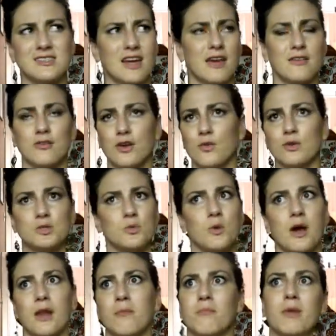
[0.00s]
I don't know which
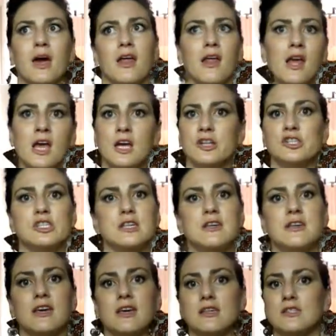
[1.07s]
one, but
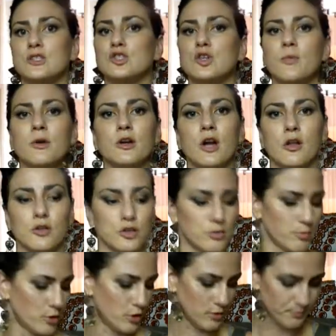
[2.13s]
she is super
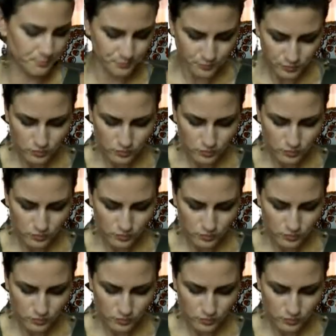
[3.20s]
knowledgeable.